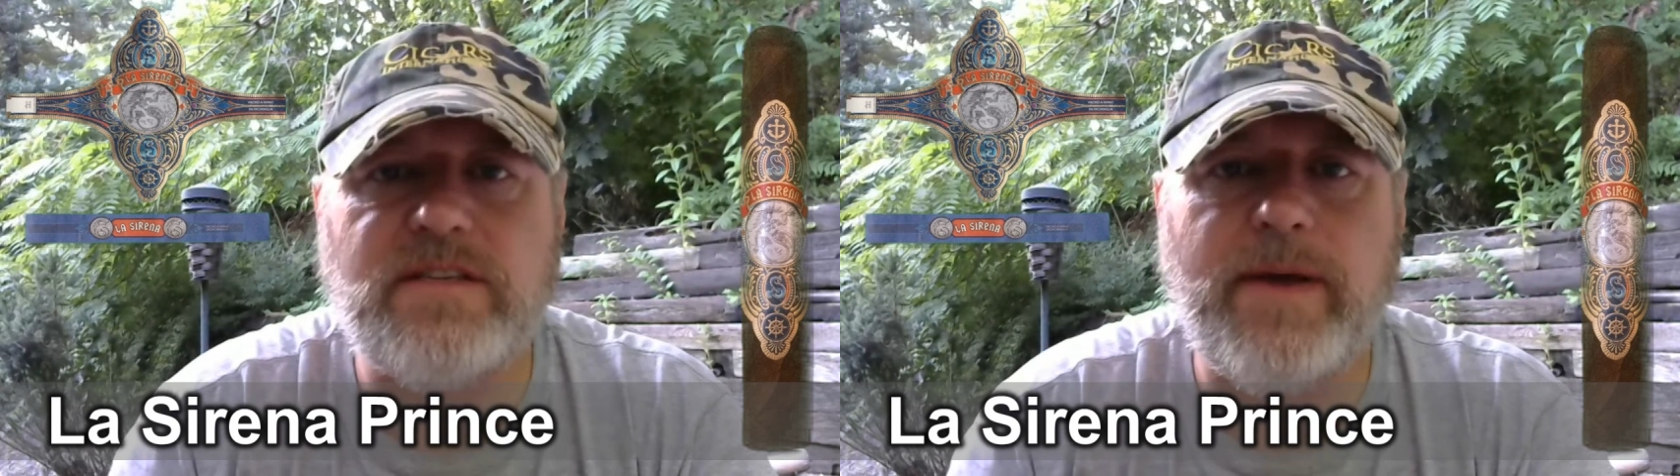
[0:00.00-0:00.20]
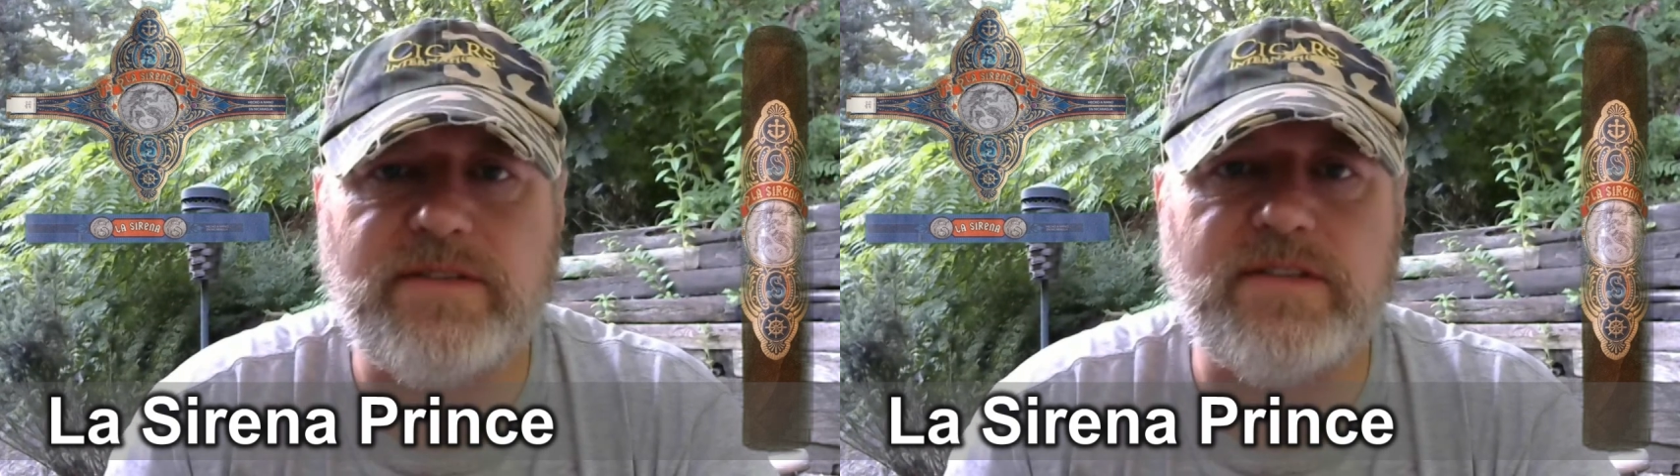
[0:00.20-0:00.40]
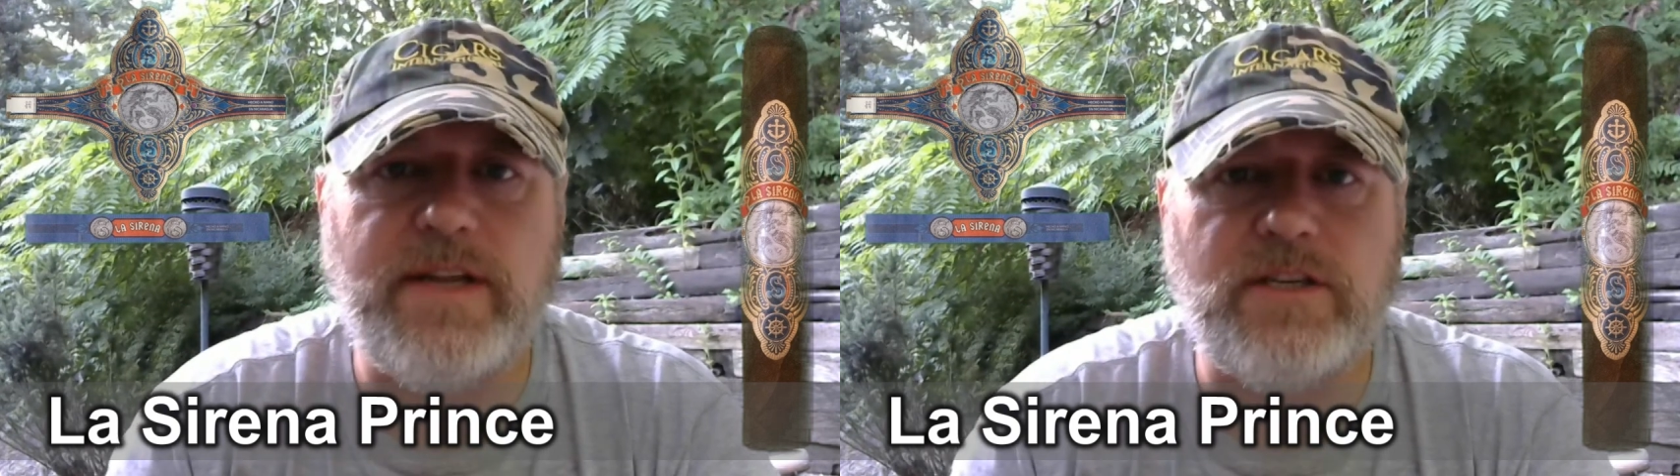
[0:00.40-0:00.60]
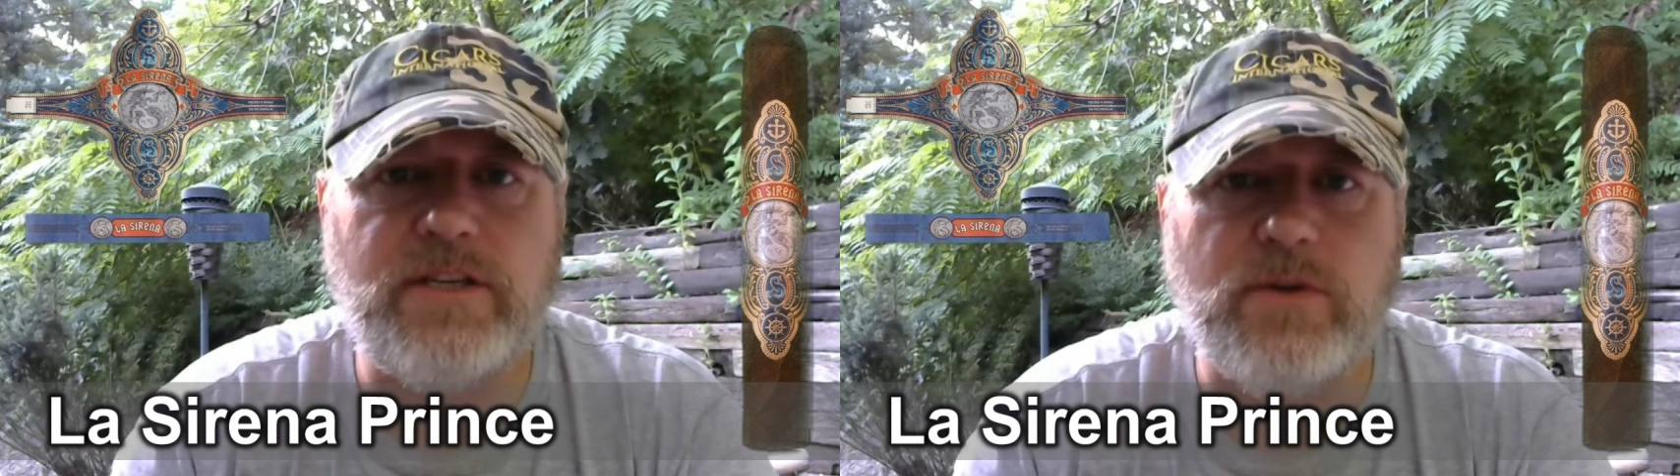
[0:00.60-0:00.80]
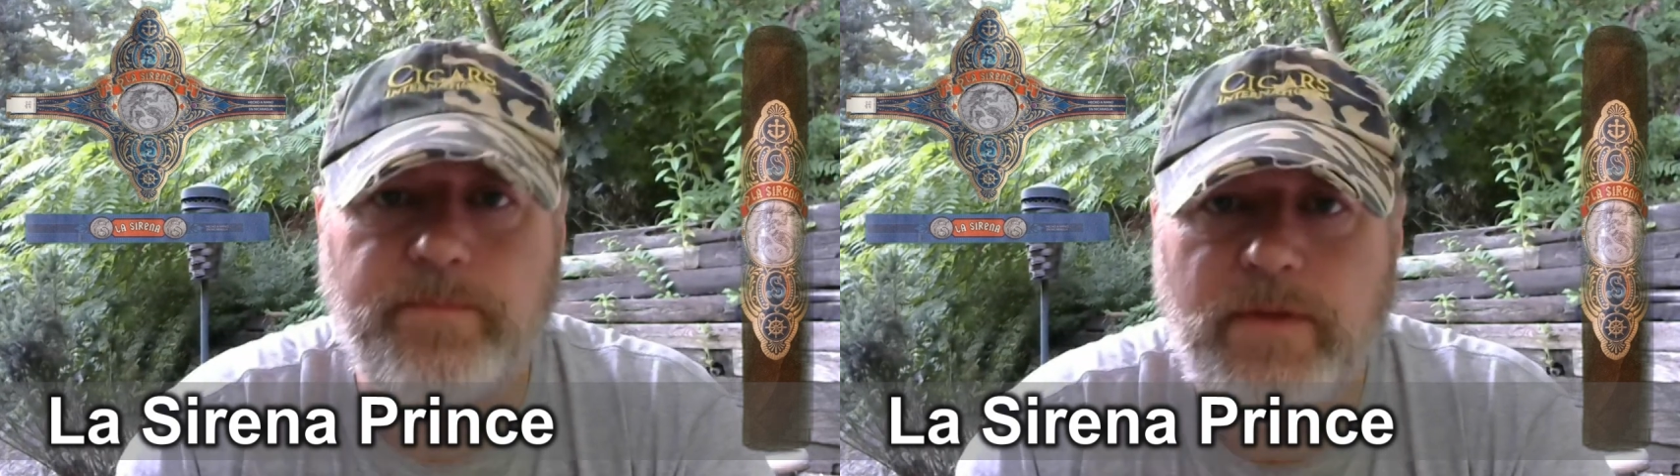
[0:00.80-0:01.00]
amount of sustain
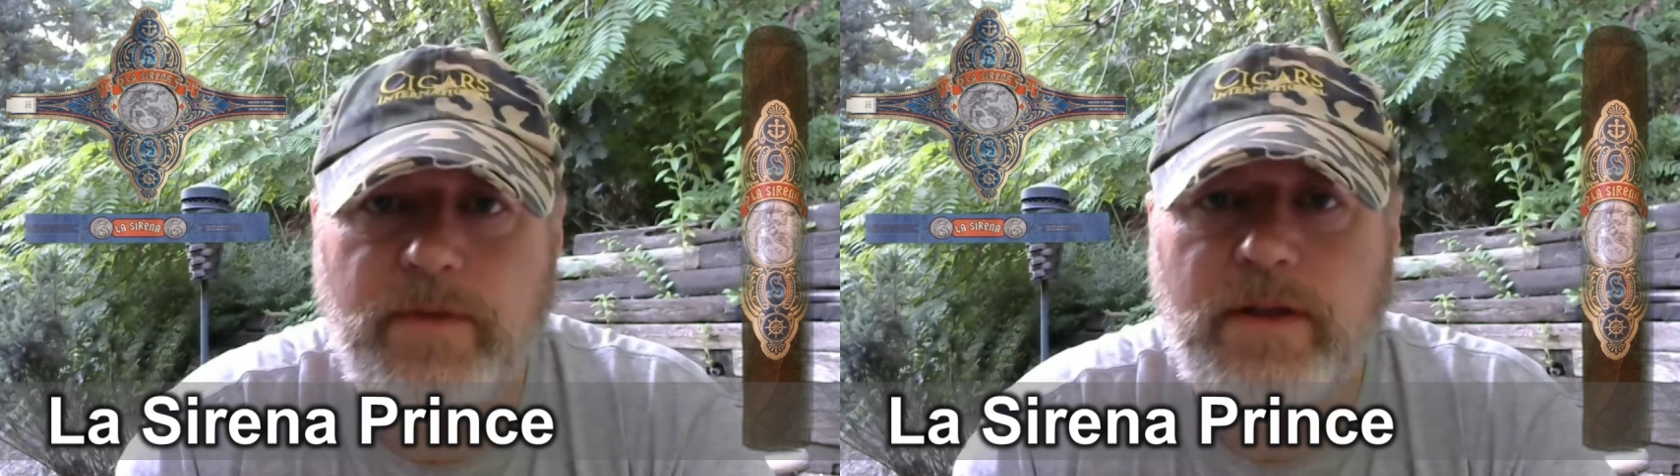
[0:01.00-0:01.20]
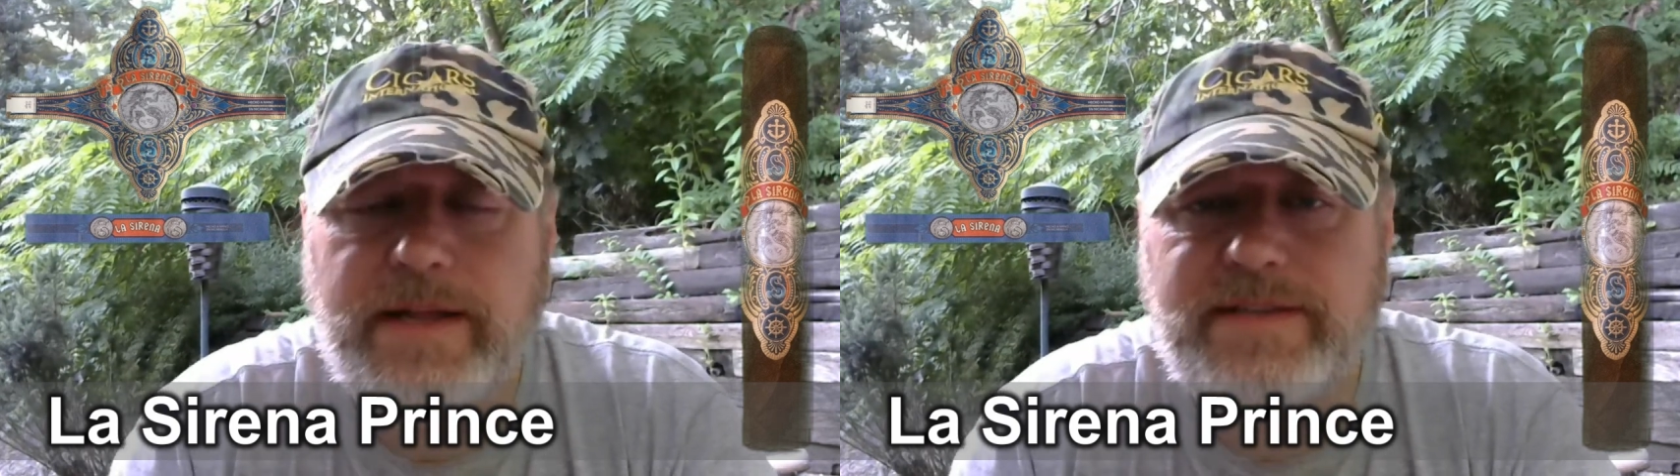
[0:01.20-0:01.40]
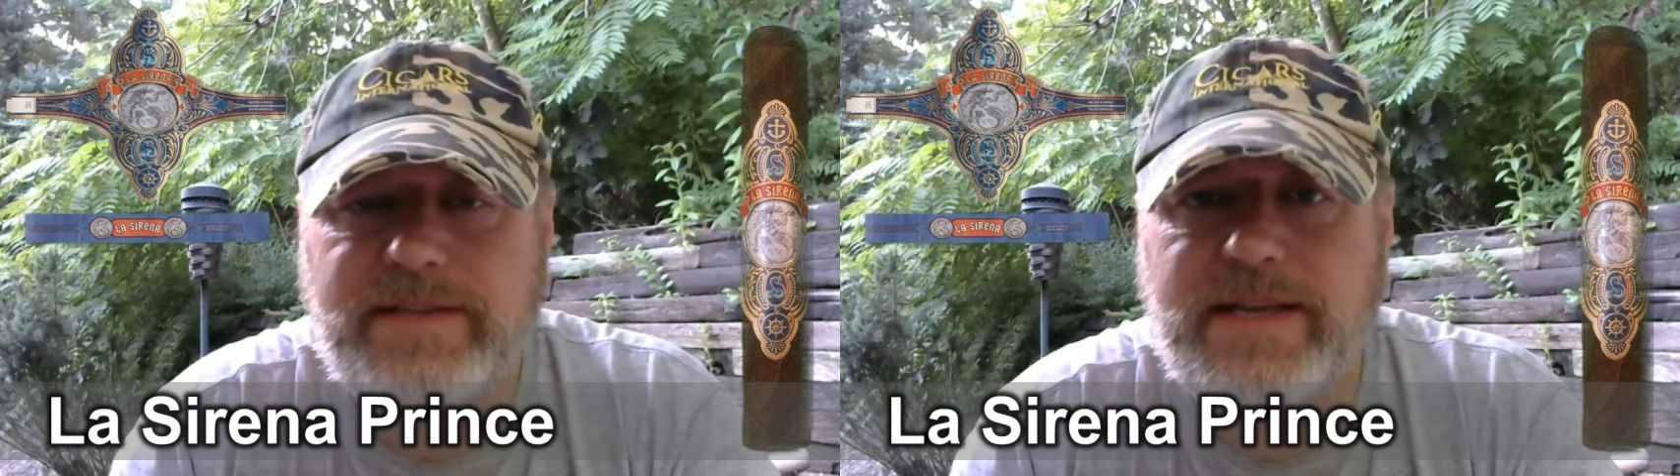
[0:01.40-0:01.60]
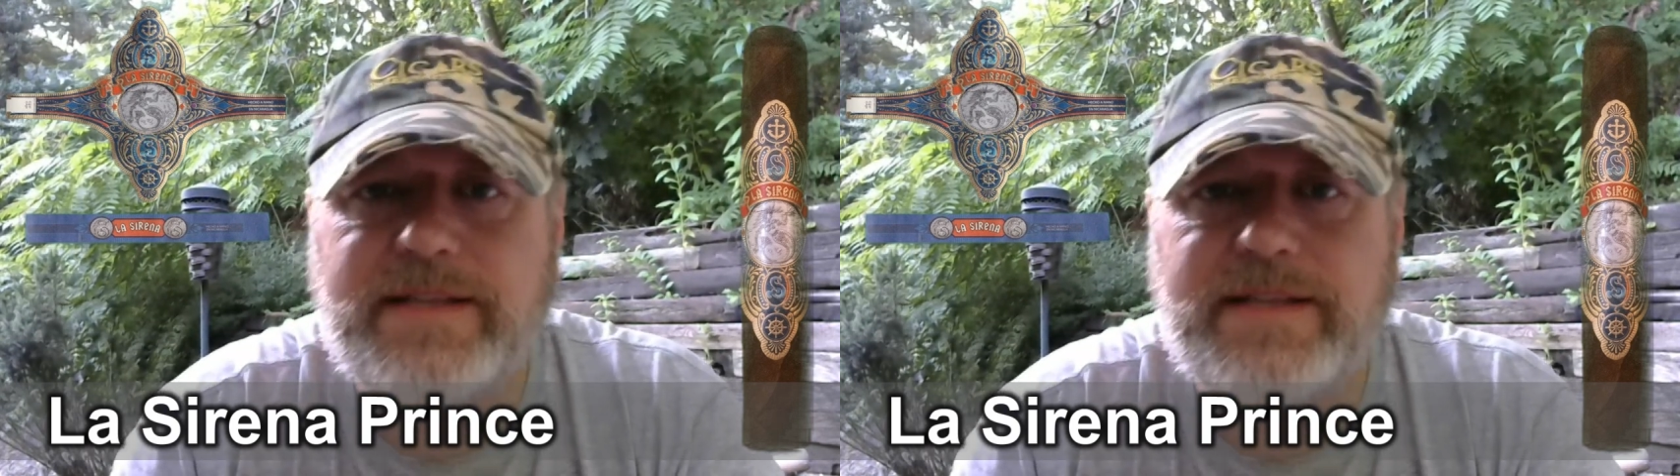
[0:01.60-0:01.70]
to it. That said,